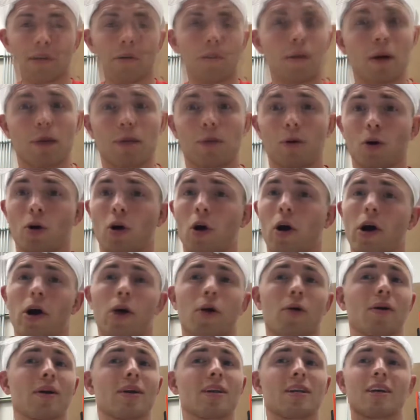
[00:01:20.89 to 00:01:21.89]
Some people
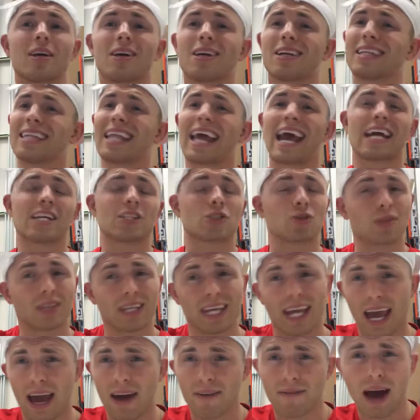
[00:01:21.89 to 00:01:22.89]
are
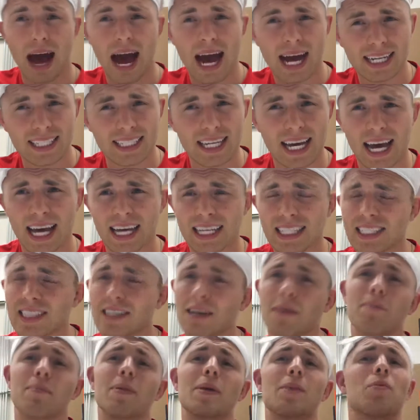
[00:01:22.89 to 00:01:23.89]
naturally have high tests,
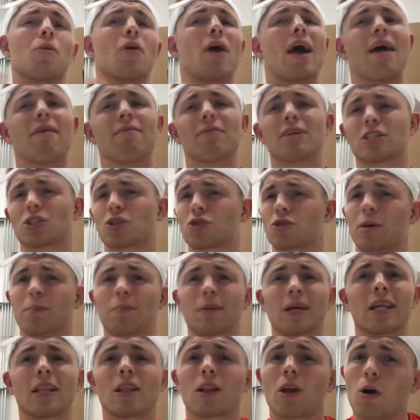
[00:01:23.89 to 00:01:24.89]
some people have
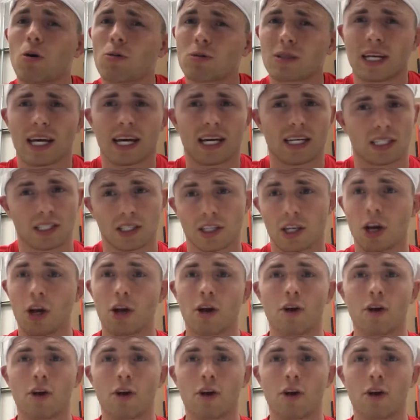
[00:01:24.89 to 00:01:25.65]
extremely low tests